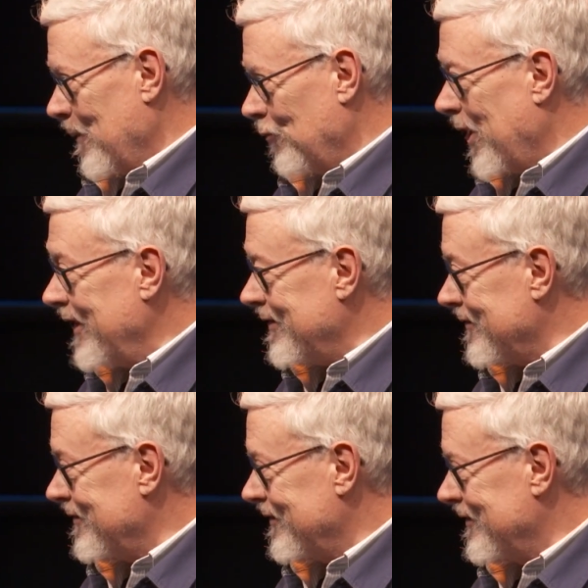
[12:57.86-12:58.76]
Right?
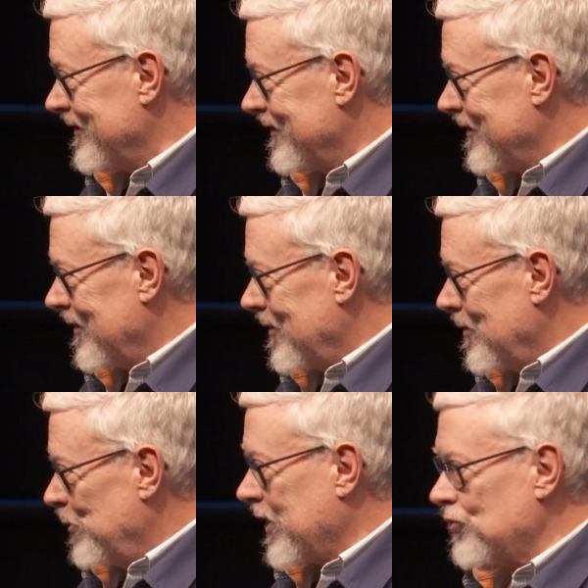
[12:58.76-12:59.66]

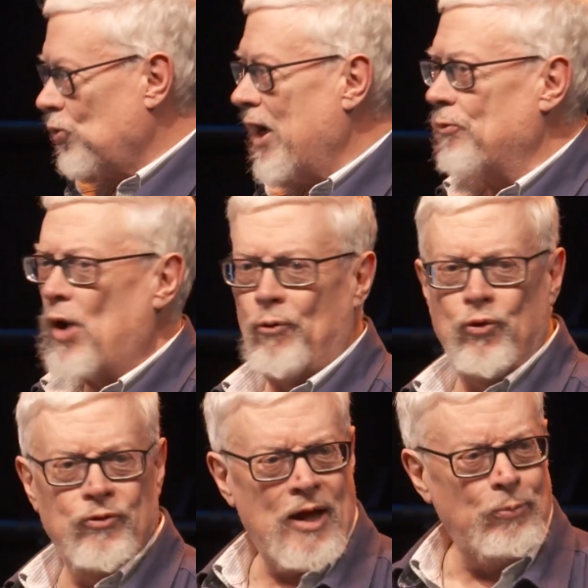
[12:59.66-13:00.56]
Because why? What?
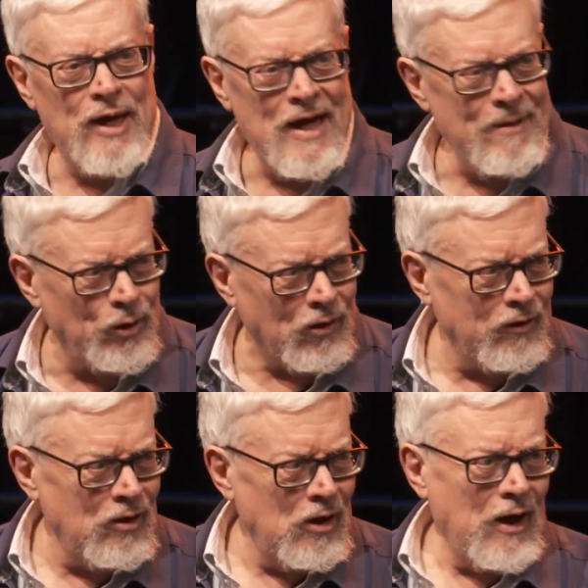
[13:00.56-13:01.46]
They're people.
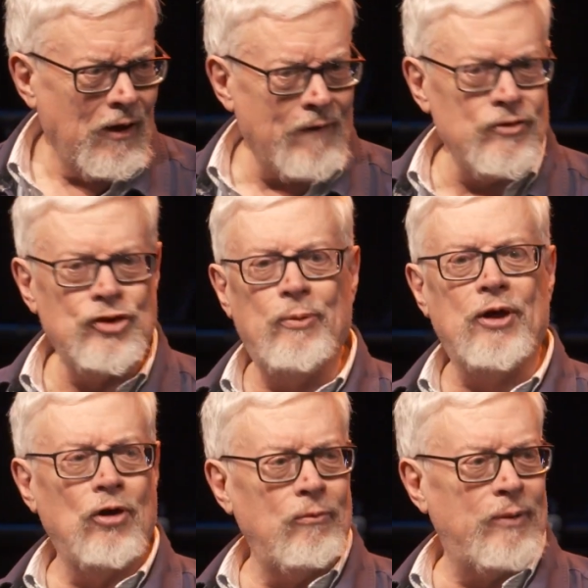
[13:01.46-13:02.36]
Haven't you been
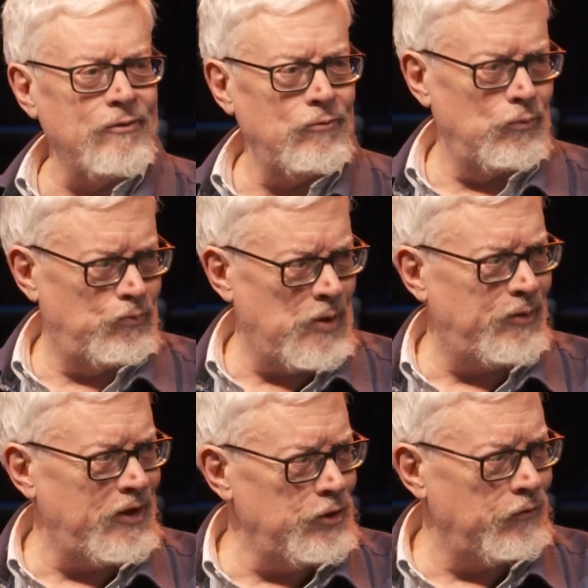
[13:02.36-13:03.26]
hurt by
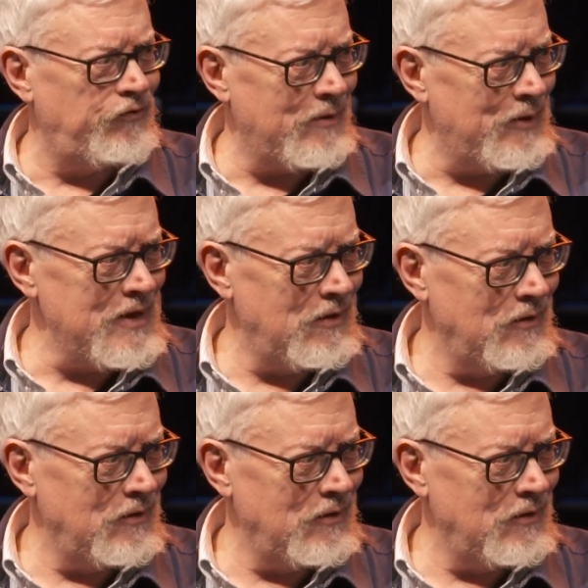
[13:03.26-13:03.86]
people in your family?